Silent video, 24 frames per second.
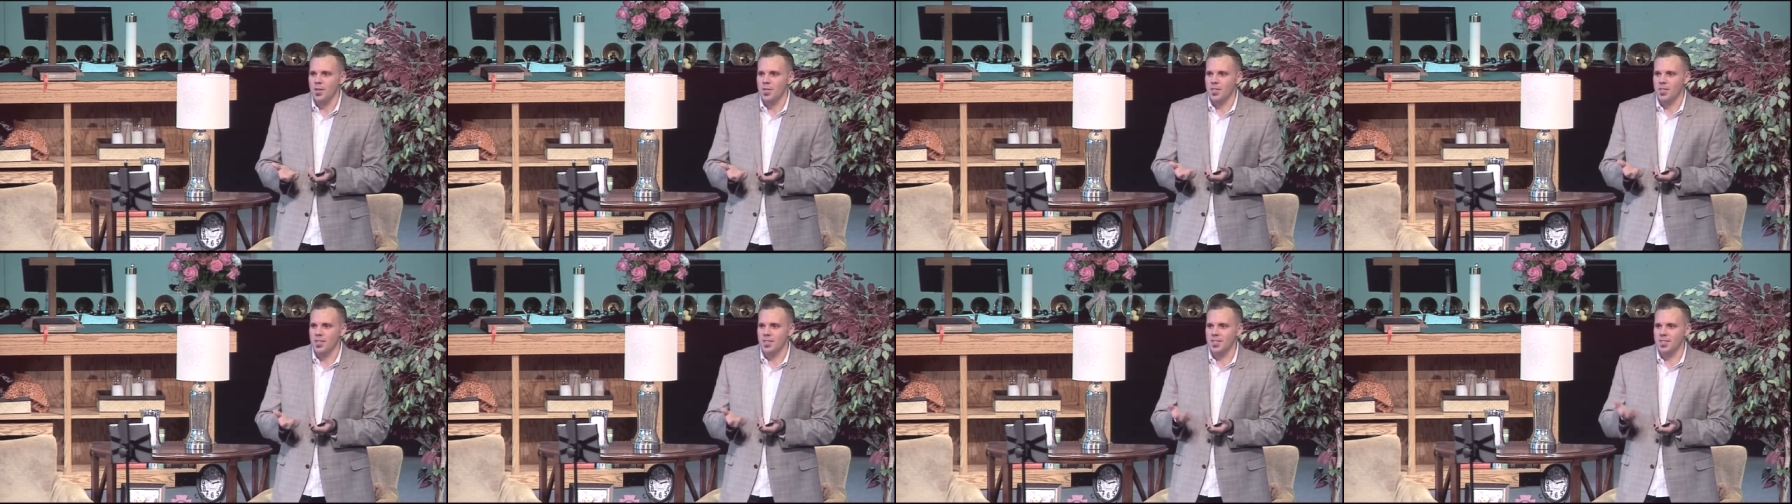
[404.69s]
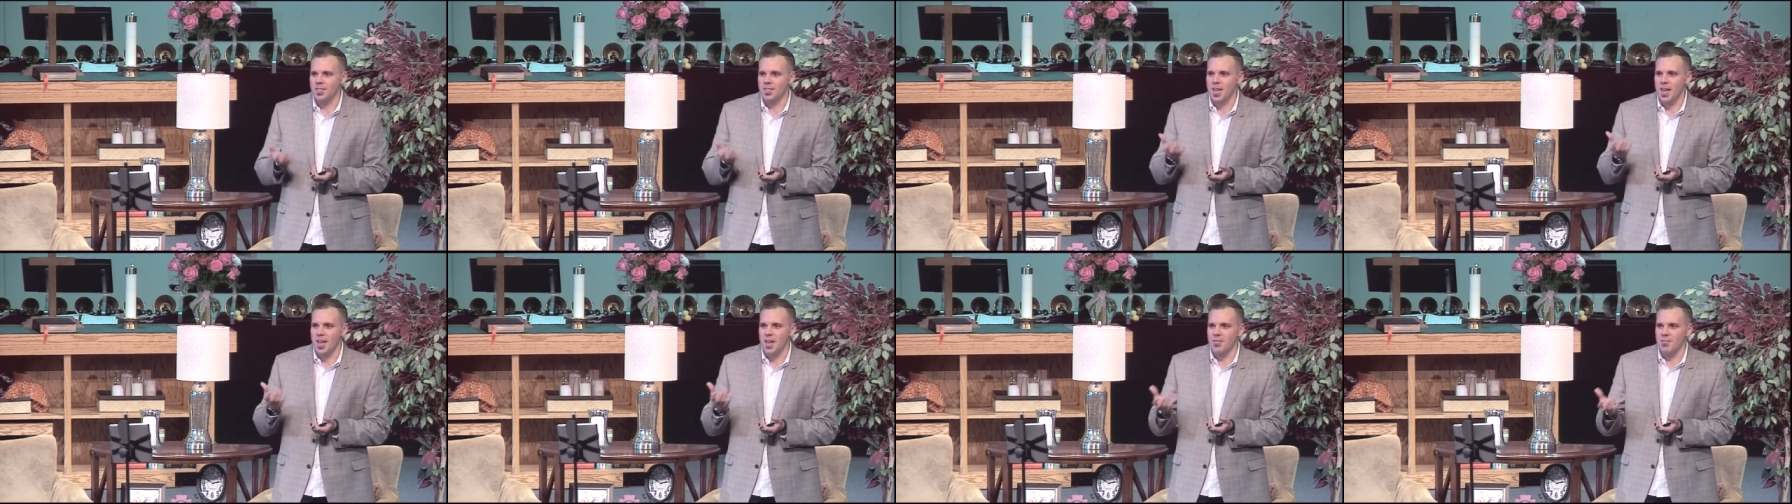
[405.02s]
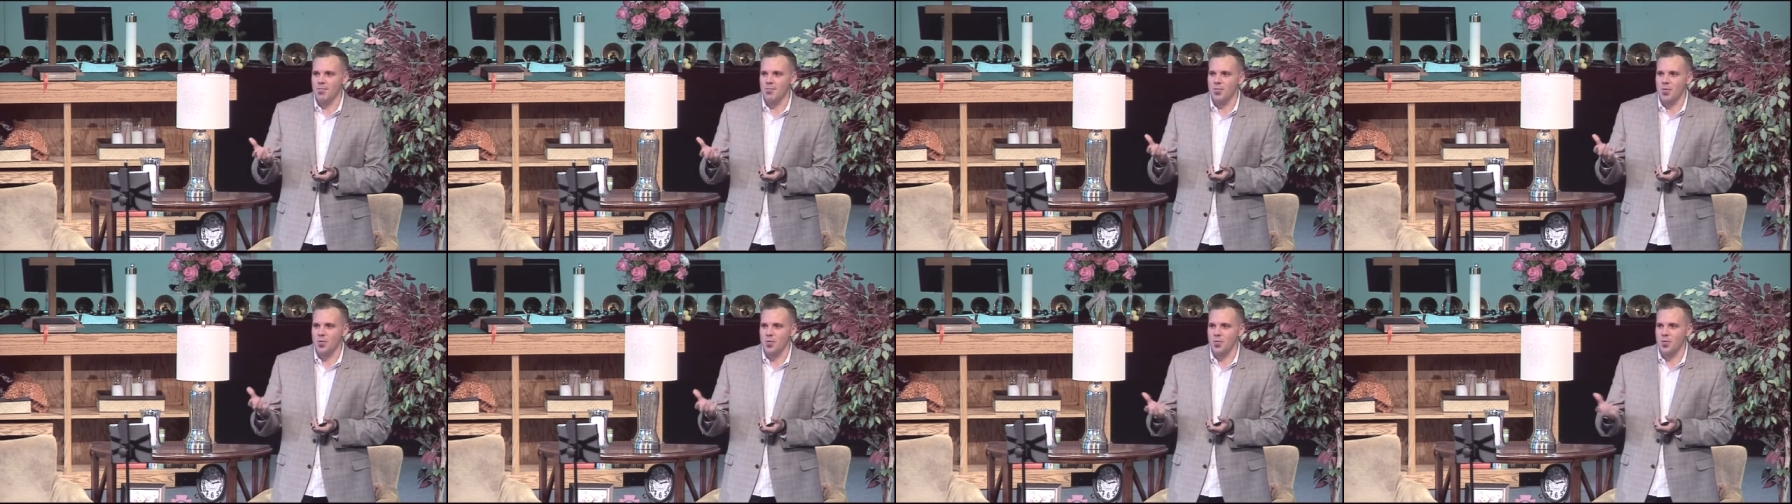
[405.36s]
the same
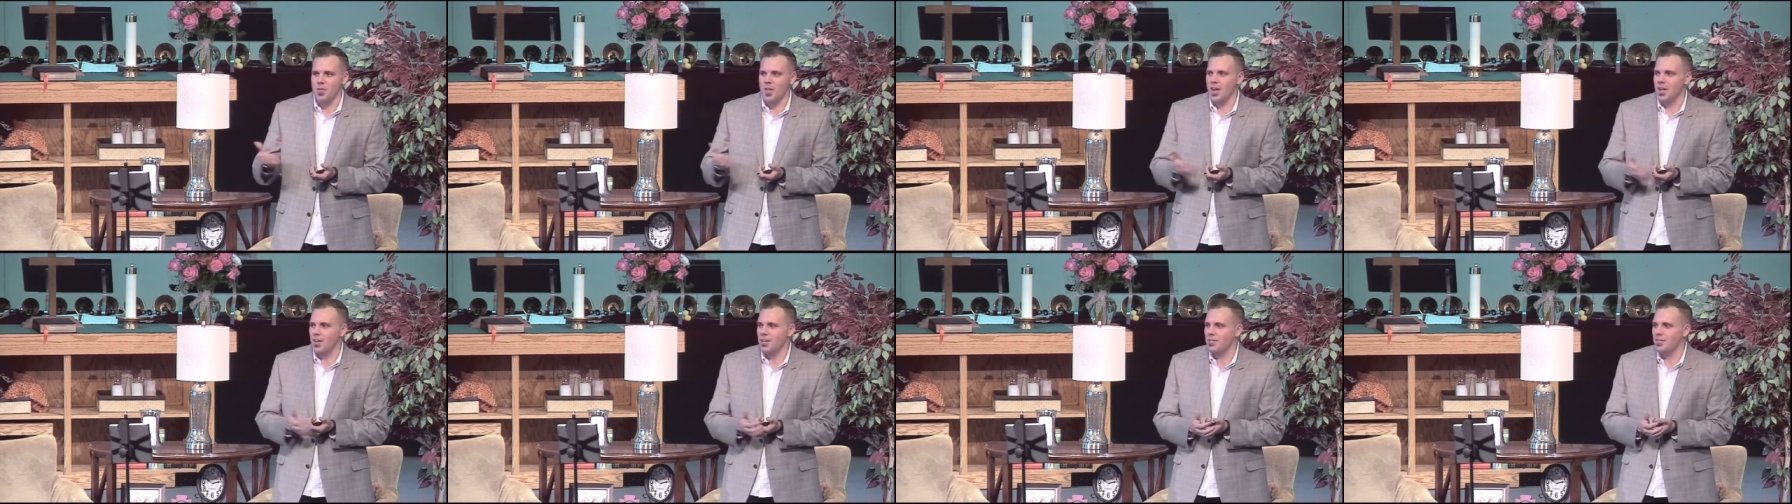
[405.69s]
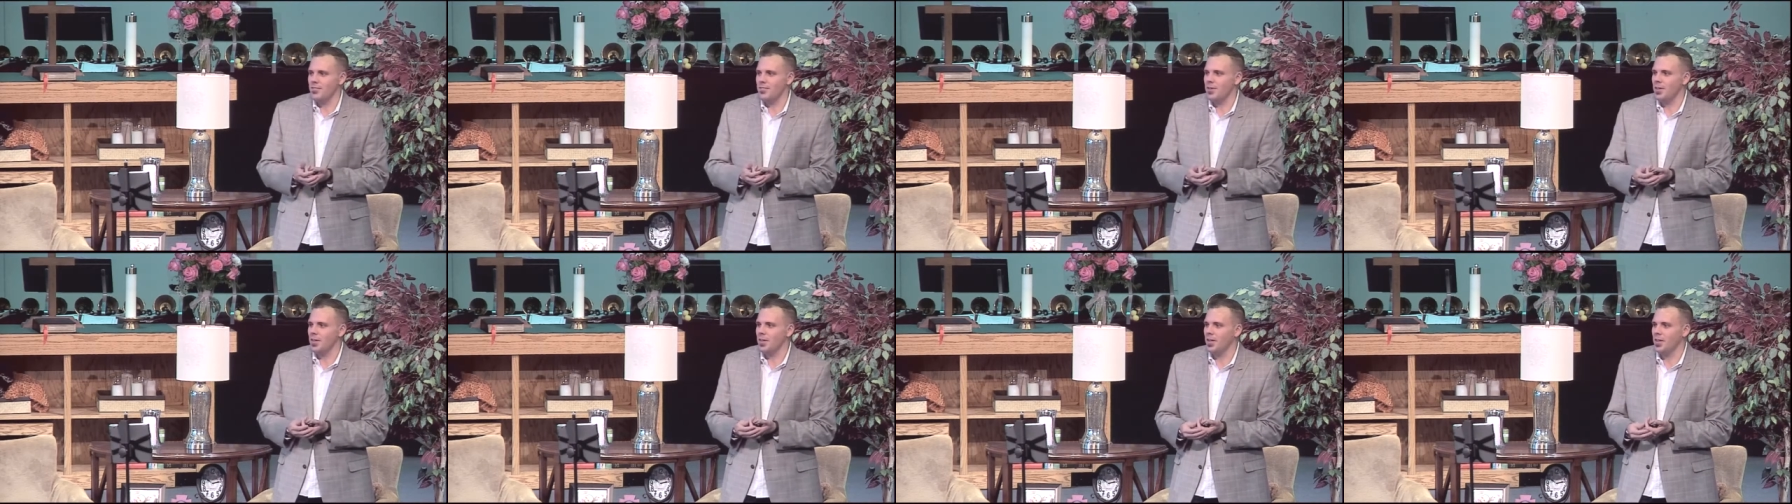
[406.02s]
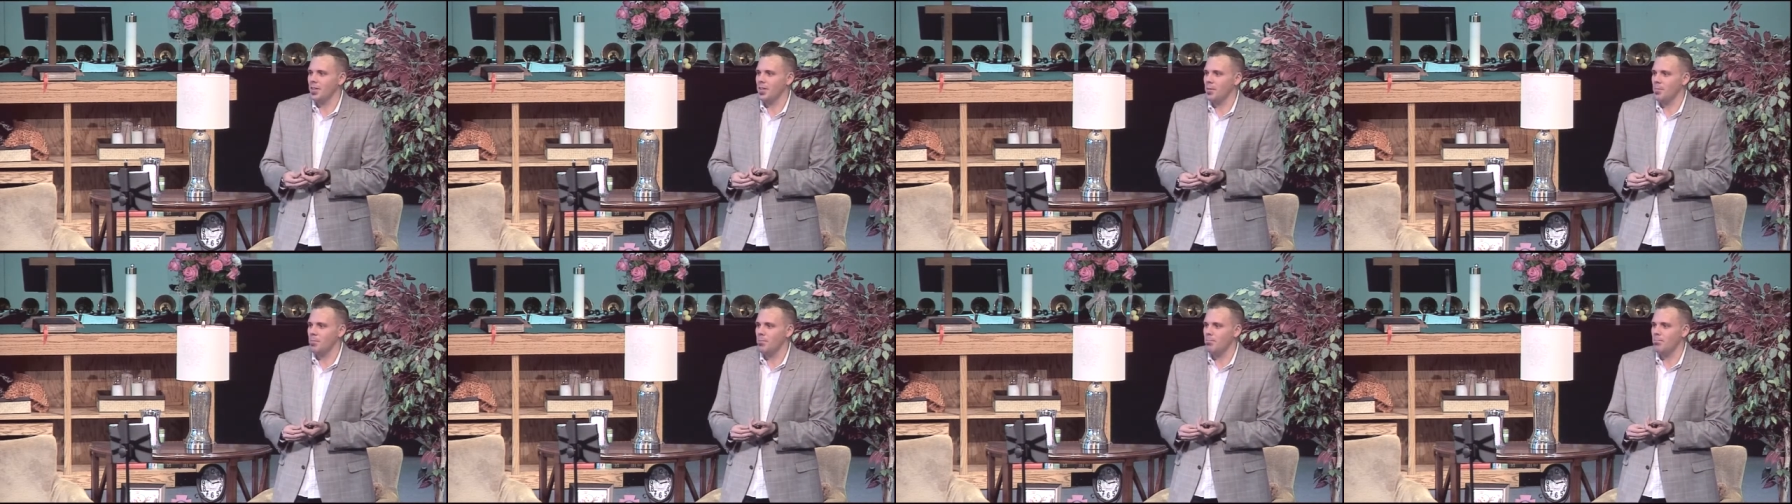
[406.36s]
food that is filling
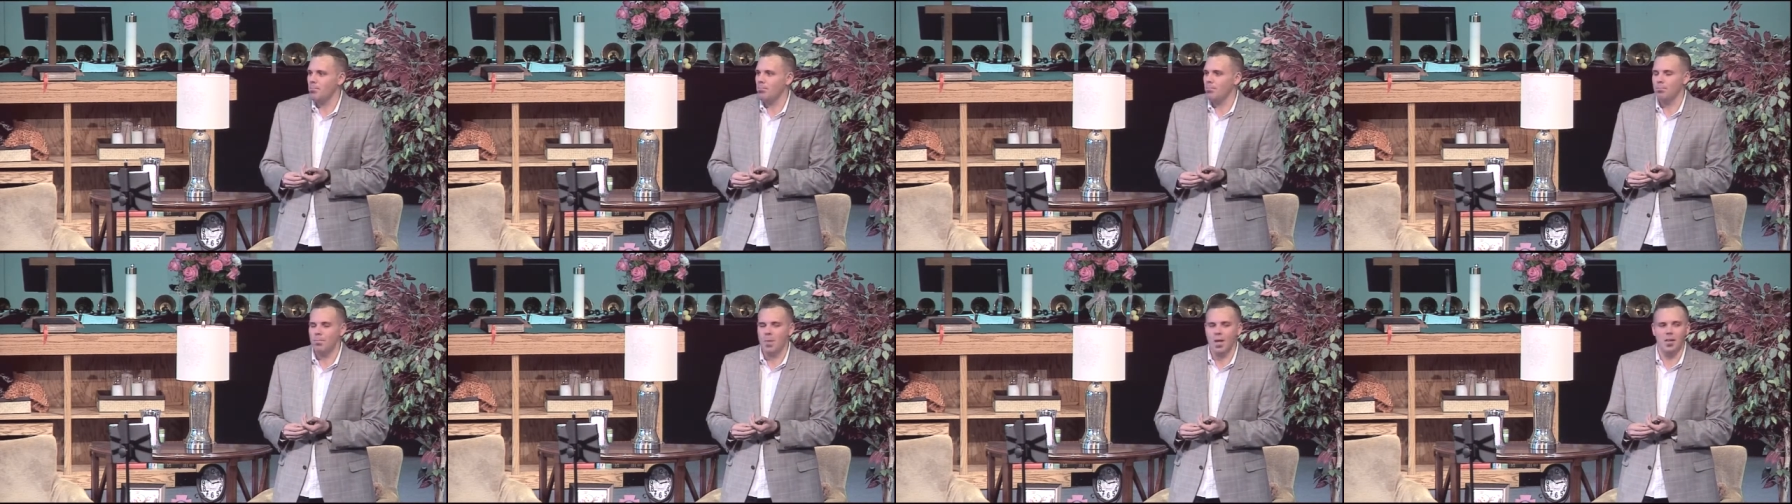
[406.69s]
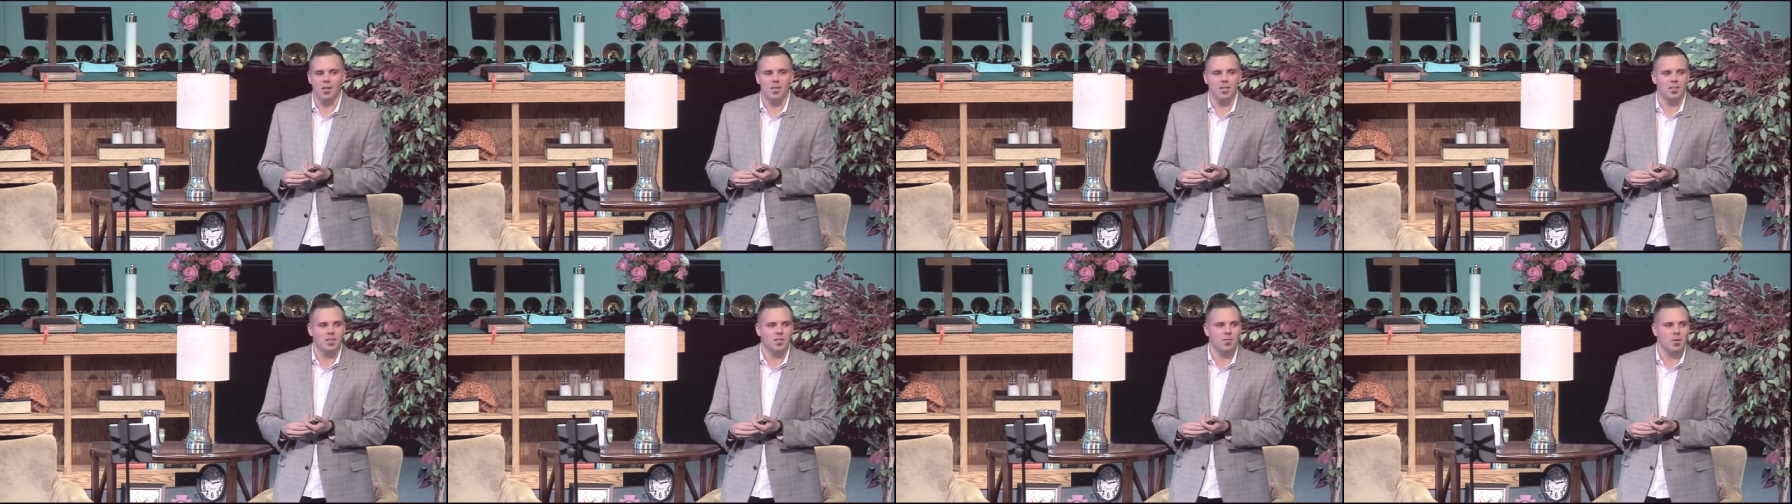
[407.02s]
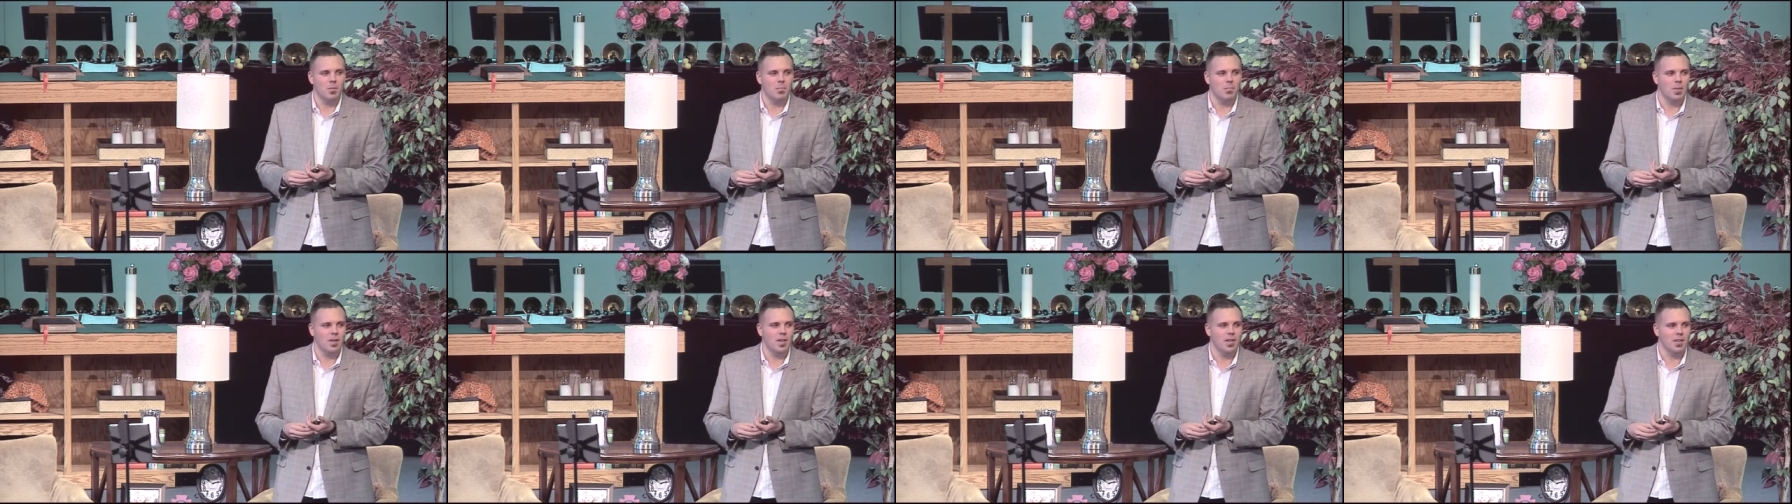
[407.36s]
the bellies of the
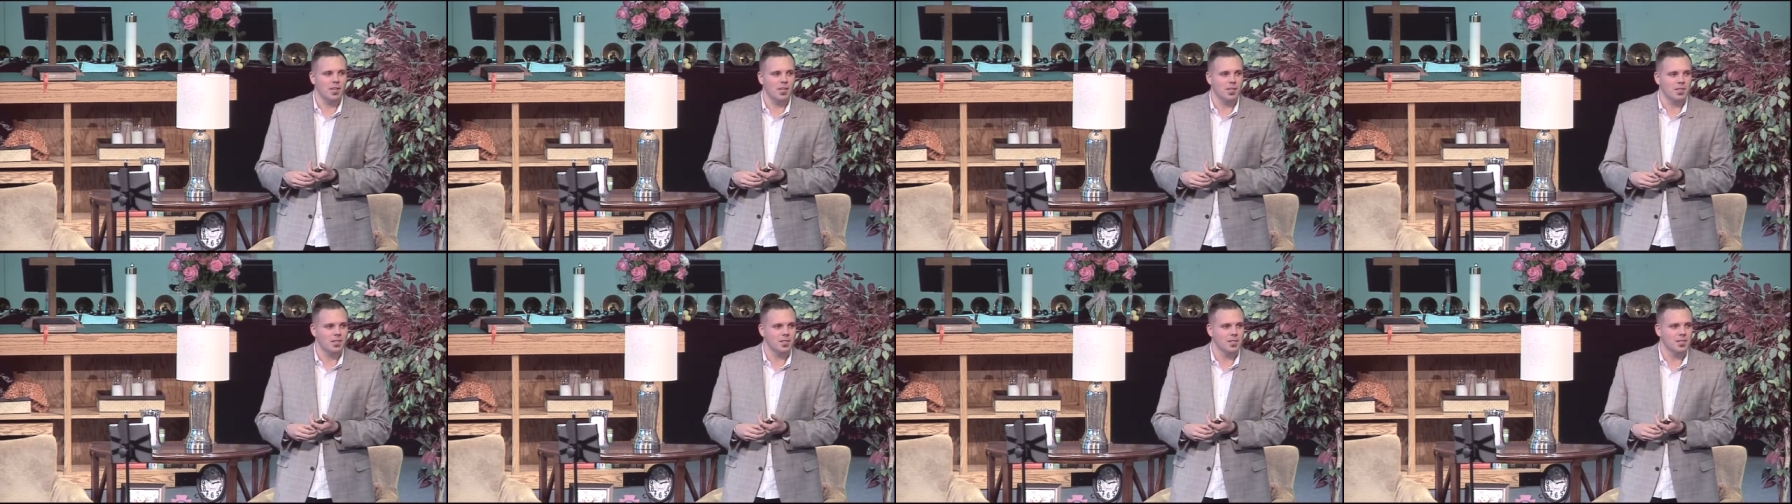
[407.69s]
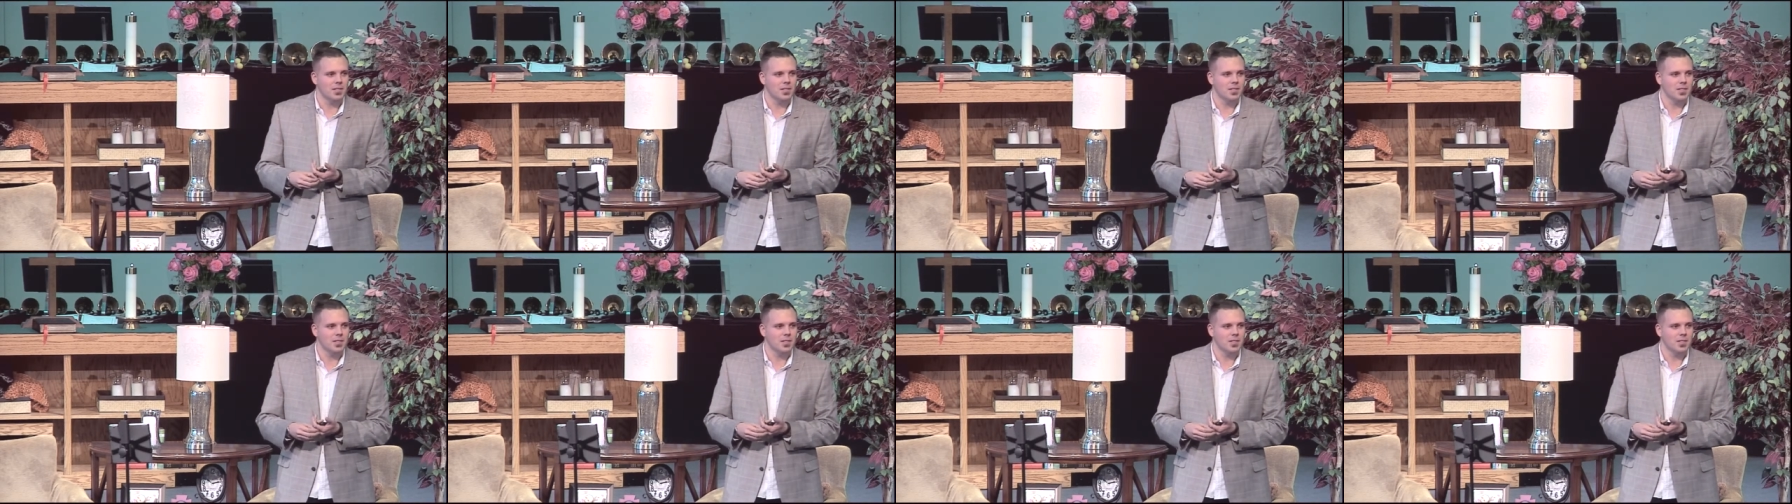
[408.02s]
pigs.